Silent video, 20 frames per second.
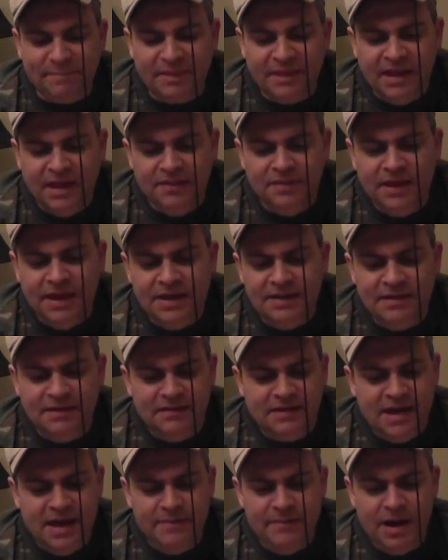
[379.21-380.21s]
and they
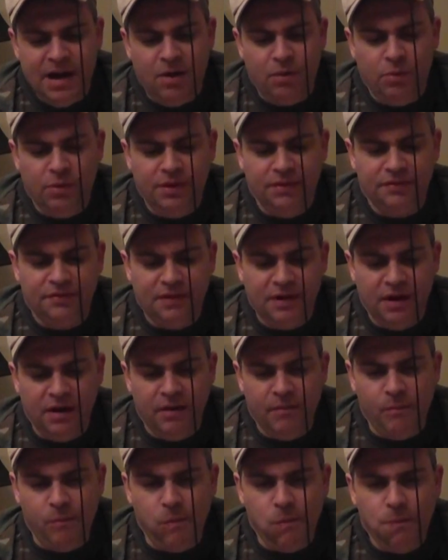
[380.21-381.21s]
came out with
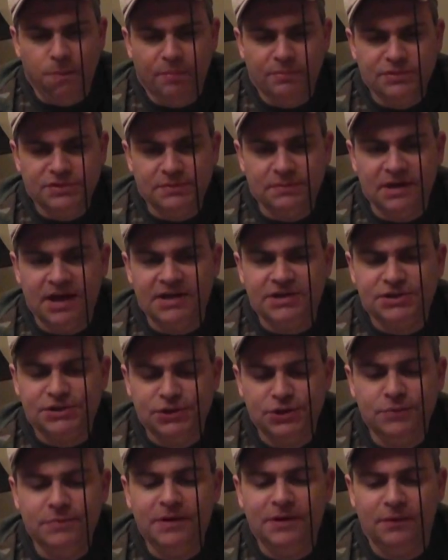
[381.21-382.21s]
some nice
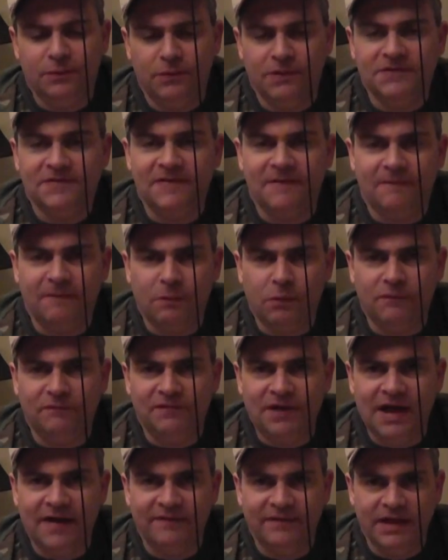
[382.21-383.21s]
2 meter ones that were
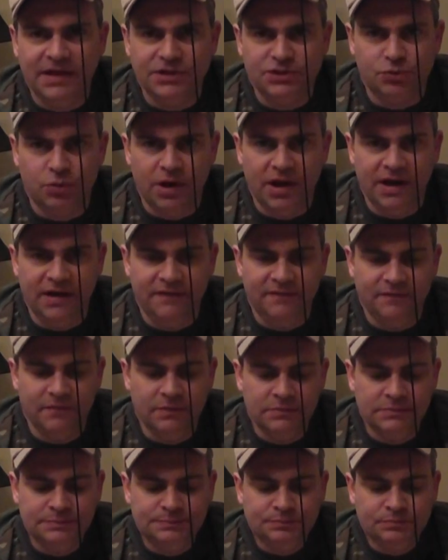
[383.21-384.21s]
5/8 wave,
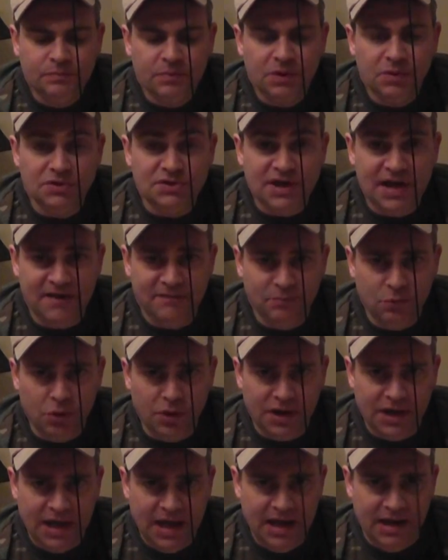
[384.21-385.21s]
which have
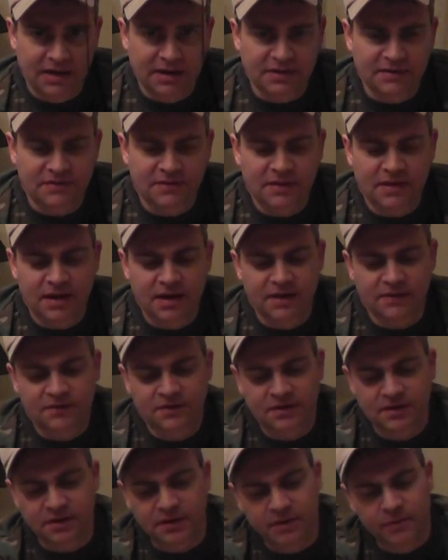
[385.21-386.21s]
more gain into the
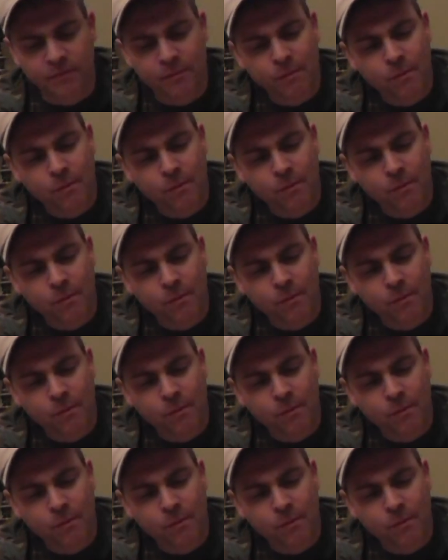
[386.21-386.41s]
antenna.